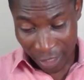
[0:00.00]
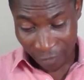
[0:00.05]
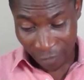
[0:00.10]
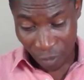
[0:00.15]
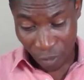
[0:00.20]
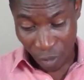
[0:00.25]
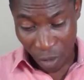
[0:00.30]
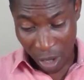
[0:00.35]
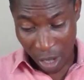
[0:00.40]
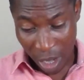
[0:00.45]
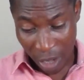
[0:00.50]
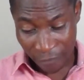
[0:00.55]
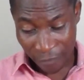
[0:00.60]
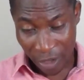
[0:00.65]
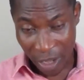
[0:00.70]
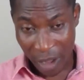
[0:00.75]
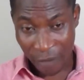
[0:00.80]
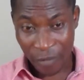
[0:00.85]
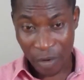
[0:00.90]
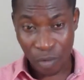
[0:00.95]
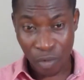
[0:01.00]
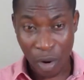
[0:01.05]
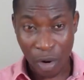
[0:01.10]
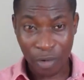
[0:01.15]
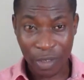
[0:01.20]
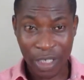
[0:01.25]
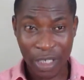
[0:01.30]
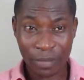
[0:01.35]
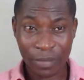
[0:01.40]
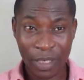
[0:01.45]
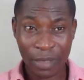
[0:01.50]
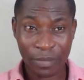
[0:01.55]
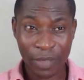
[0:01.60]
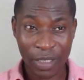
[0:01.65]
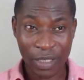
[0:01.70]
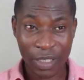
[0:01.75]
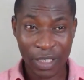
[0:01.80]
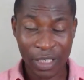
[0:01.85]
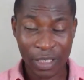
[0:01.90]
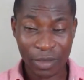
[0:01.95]
If you have a wrong team, the
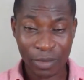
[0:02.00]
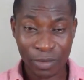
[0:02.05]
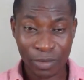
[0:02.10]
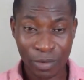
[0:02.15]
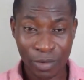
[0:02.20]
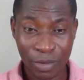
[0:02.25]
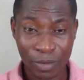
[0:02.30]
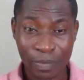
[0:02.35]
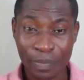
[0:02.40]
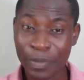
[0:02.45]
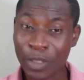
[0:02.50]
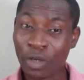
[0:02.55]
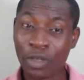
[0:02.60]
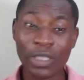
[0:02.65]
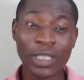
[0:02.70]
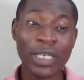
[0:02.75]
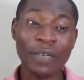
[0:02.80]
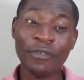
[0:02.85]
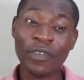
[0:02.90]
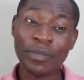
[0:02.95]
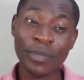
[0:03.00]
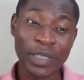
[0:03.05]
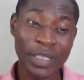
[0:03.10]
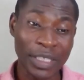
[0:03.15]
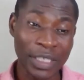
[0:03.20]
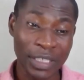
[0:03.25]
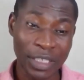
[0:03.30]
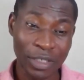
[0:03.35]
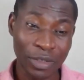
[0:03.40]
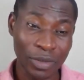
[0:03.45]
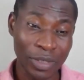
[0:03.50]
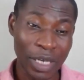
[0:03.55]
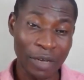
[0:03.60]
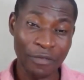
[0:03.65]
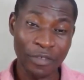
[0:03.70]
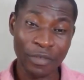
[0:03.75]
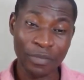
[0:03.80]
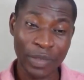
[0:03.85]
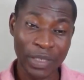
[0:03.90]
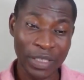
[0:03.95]
business will, because every business
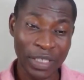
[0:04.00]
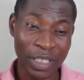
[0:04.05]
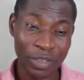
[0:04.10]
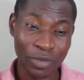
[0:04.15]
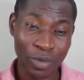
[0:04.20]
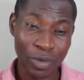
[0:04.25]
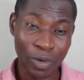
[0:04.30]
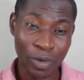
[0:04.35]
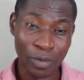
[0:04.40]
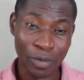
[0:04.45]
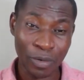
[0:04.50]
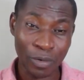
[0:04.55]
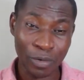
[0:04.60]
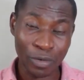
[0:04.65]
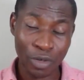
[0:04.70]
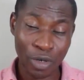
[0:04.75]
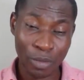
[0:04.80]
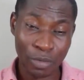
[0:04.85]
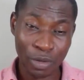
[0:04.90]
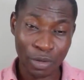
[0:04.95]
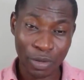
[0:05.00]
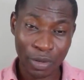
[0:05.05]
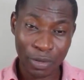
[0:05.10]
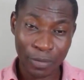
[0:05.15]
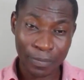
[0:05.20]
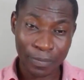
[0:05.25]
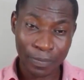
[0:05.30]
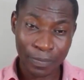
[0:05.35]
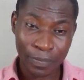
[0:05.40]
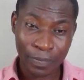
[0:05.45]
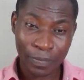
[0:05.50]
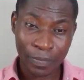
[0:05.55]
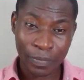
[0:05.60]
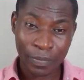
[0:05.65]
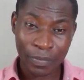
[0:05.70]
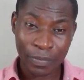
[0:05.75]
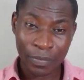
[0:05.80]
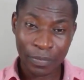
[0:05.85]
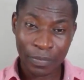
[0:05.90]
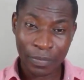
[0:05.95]
will go through troubles.
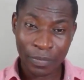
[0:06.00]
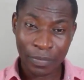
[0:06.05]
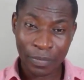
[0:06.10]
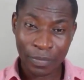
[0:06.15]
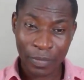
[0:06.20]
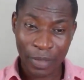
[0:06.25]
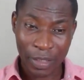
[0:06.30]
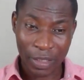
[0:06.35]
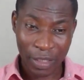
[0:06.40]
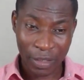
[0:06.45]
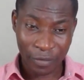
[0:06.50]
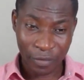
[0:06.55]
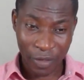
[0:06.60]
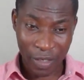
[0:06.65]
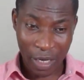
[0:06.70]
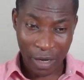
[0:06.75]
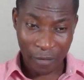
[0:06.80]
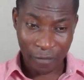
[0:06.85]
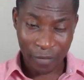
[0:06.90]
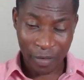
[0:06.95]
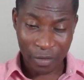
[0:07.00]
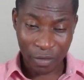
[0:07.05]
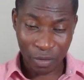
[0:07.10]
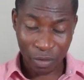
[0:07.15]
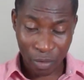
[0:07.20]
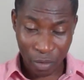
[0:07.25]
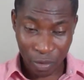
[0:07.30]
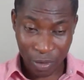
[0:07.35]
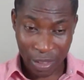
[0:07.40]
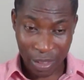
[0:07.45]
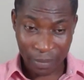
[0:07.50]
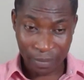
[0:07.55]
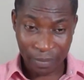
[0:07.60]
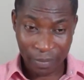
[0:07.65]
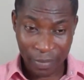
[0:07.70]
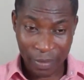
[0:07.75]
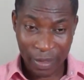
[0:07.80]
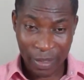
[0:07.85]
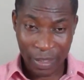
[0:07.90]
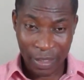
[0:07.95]
But if you have a good
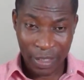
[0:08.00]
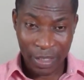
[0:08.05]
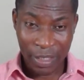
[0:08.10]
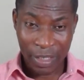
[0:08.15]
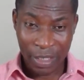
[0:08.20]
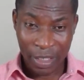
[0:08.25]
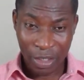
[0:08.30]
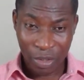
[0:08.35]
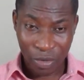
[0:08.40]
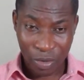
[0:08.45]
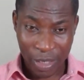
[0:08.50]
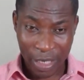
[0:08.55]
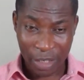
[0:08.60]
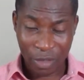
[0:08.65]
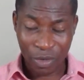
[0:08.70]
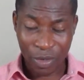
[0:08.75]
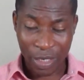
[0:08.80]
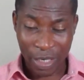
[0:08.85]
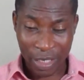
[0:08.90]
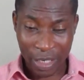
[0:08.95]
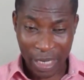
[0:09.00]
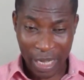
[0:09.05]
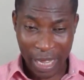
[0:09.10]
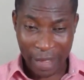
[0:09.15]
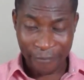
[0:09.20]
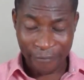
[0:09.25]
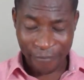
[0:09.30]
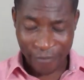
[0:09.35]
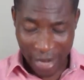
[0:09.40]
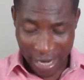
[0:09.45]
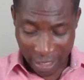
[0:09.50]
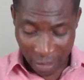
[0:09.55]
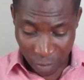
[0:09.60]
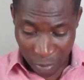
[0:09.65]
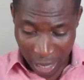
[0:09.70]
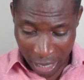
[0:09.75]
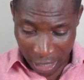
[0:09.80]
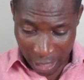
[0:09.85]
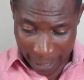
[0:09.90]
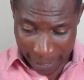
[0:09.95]
team, you get together and fight
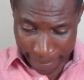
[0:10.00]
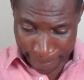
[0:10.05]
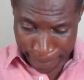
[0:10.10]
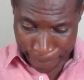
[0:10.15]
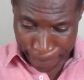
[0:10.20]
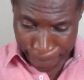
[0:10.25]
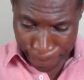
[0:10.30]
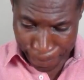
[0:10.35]
back.